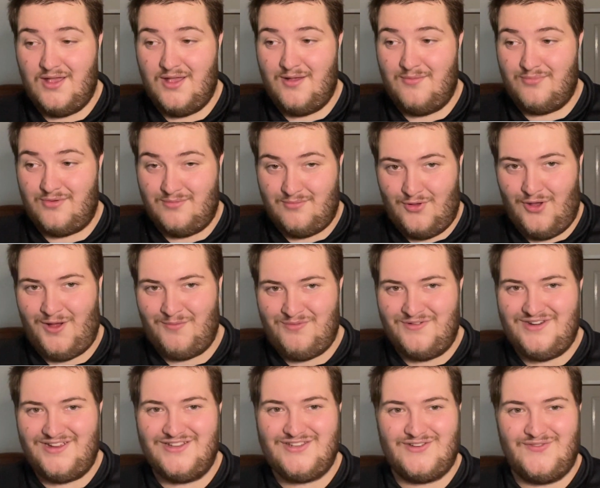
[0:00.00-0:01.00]
But my
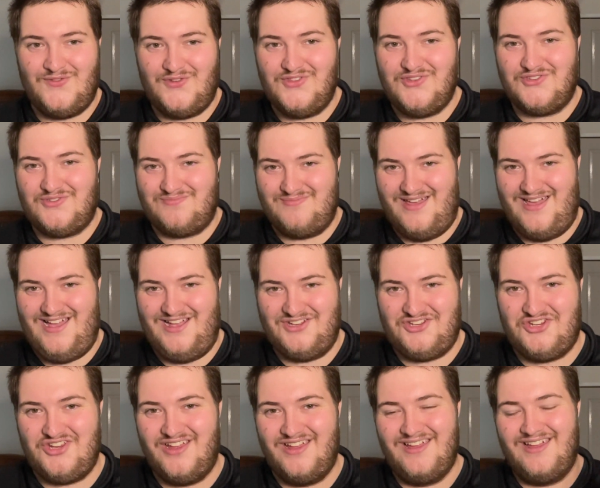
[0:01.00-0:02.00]
prediction for this
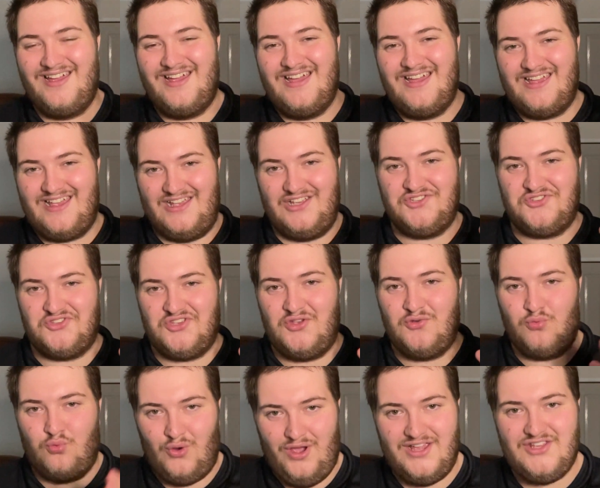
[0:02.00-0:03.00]
match is the
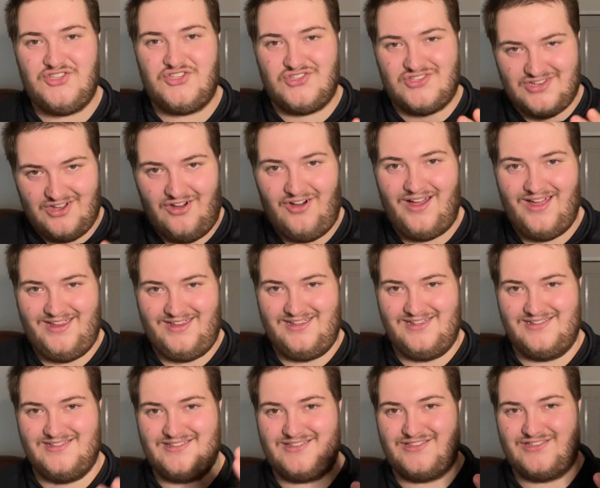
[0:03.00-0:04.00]
West
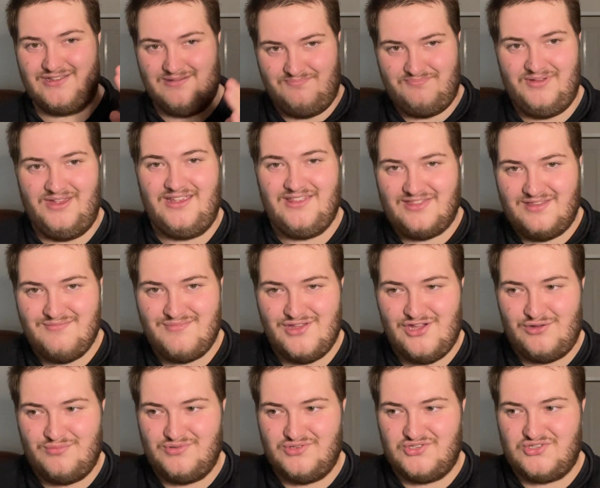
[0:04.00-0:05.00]
Tigers to beat the
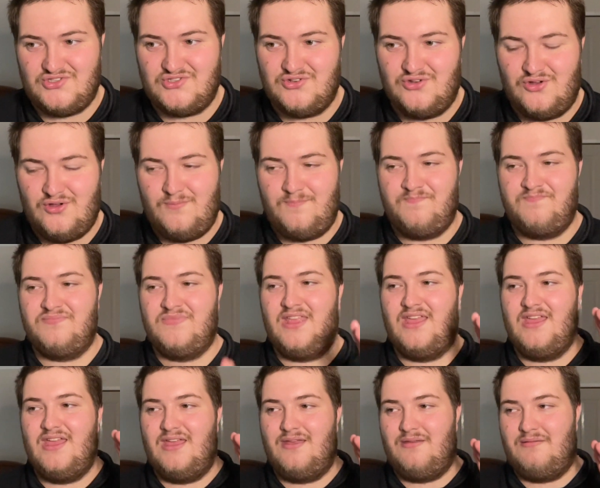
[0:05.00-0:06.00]
Melbourne Storm.
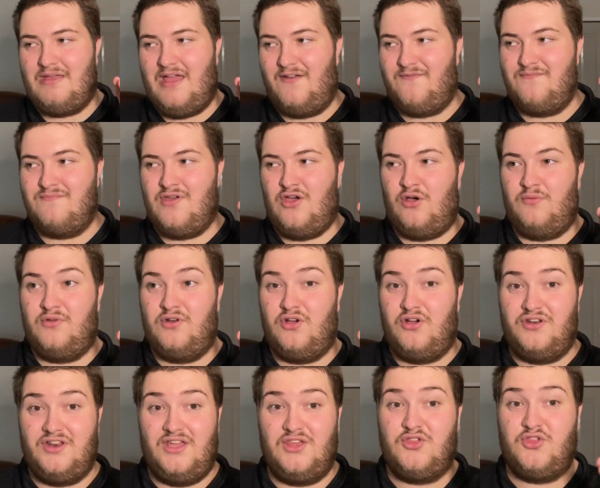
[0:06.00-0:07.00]
Have Melbourne
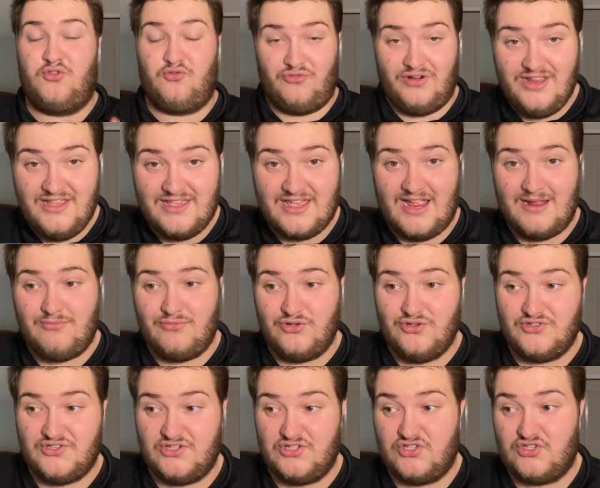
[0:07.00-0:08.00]
on a 3-game
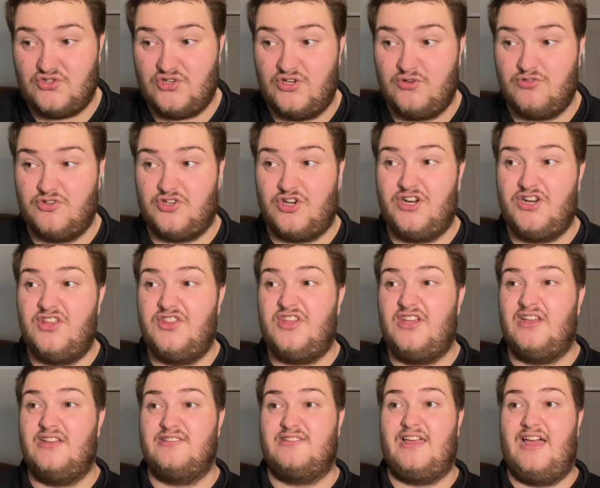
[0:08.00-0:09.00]
losing streak, which I don't
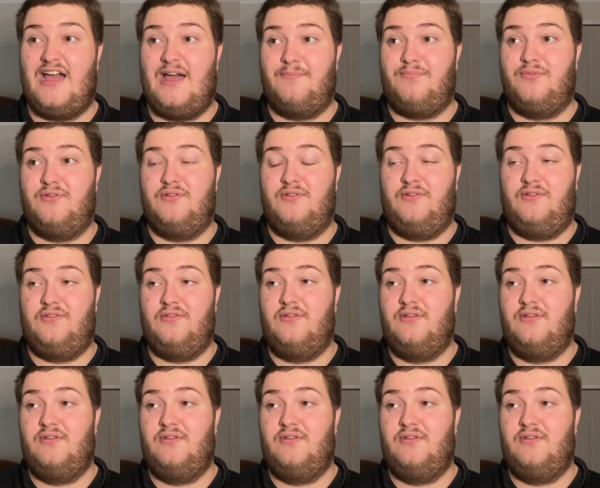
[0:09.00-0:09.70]
think has happened